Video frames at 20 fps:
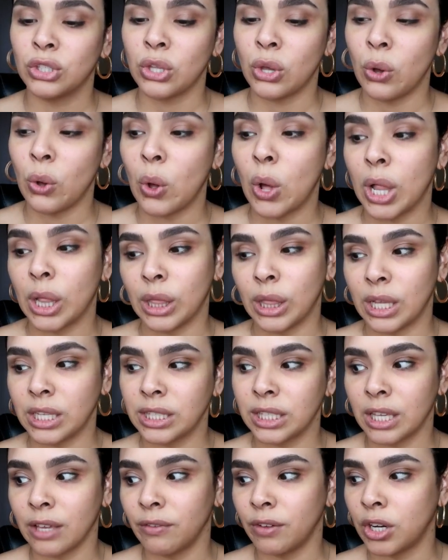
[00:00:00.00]
So
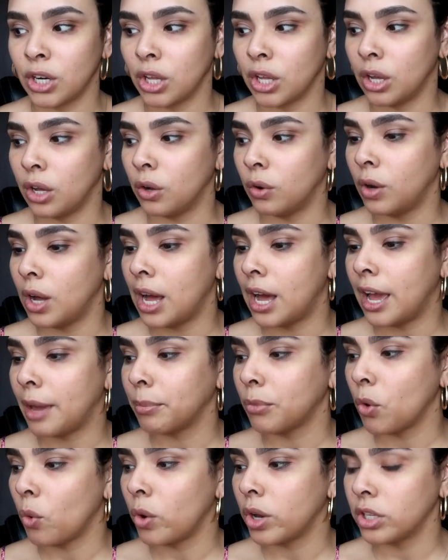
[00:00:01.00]
let's give it a go.
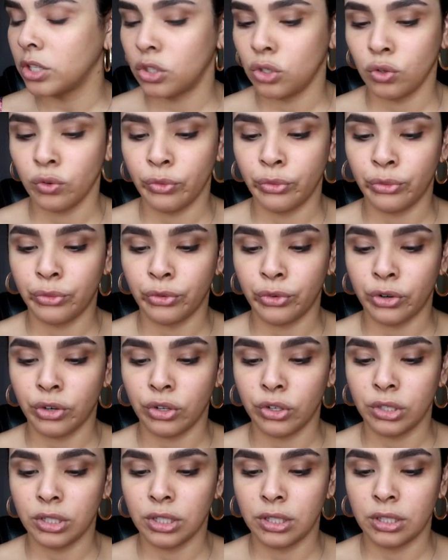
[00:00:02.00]
I'm going to
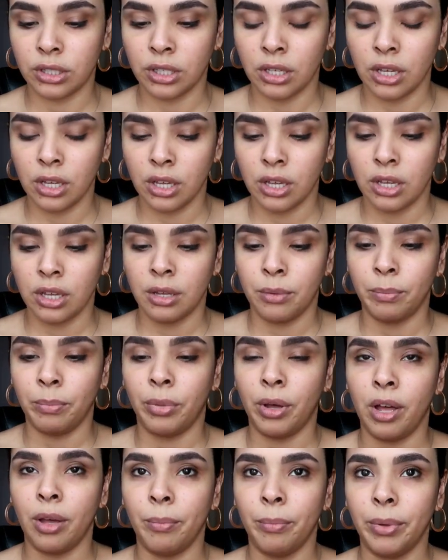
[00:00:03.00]
first
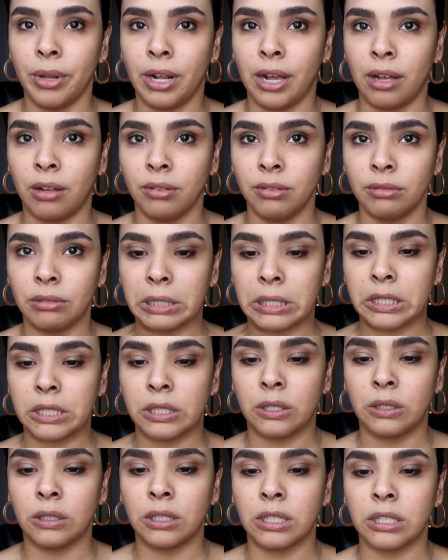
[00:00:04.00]
pump it out.
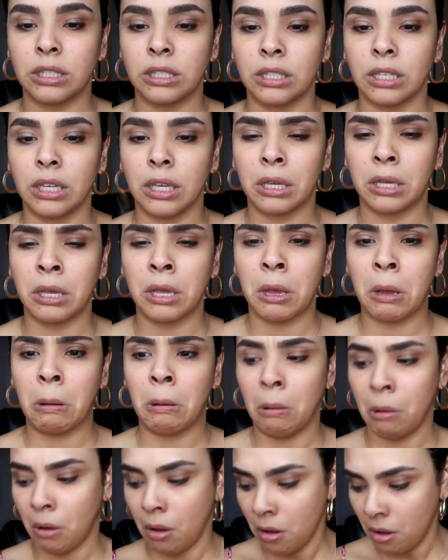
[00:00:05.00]
So let's see.
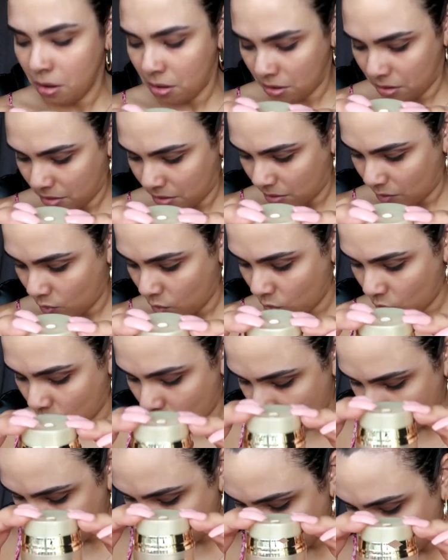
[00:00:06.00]

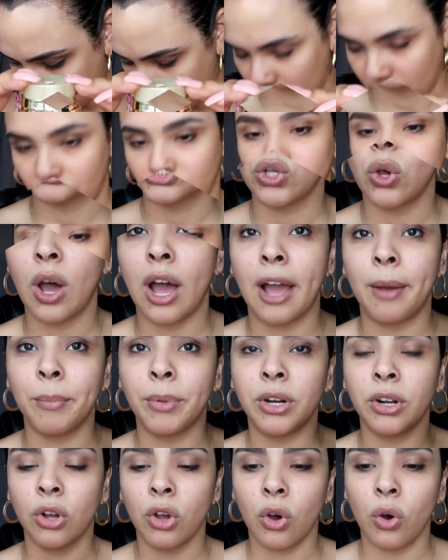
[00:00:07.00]
Oh my gosh. I'm
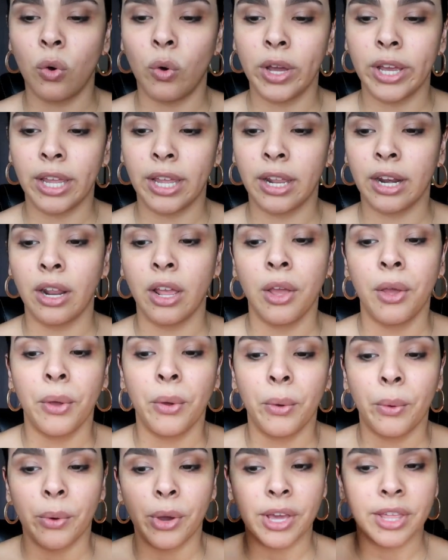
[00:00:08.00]
gonna go in
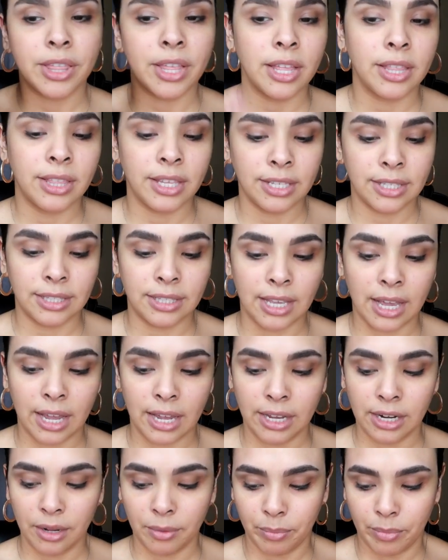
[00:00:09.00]
with this
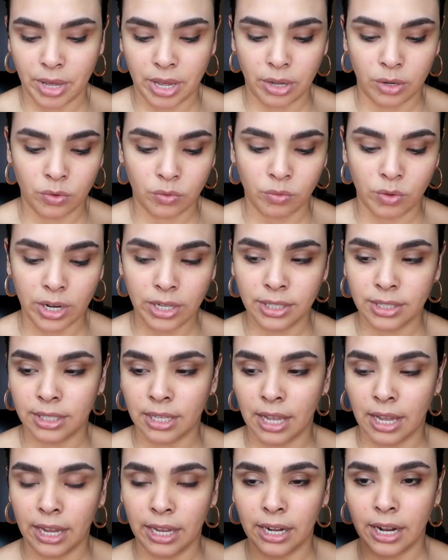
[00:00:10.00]
side, my right
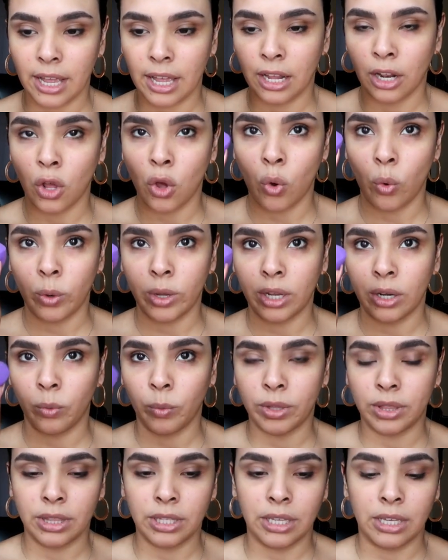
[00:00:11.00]
side, and go in
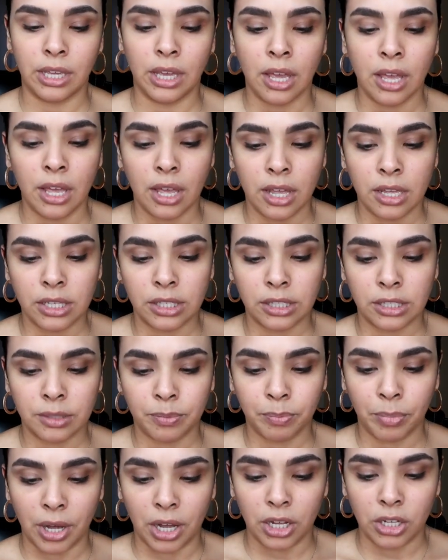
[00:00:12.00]
with the
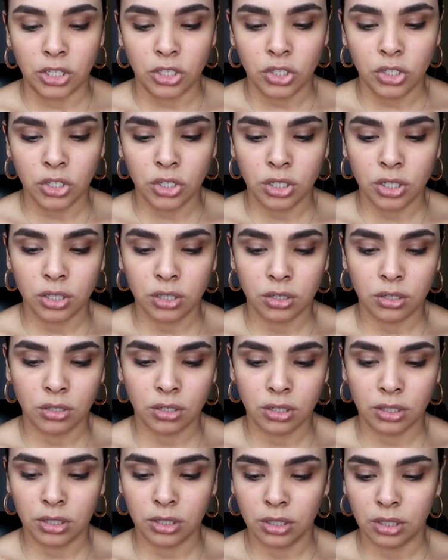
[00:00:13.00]
sponge
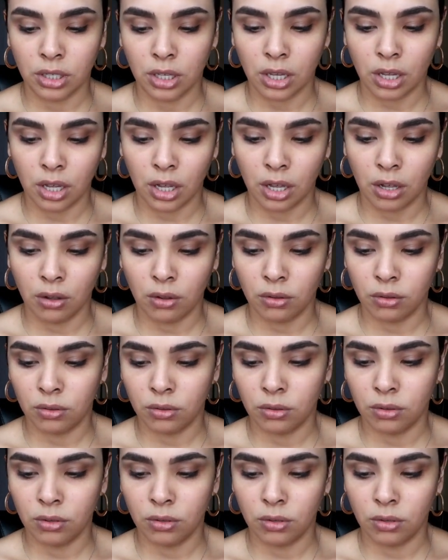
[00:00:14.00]
and see how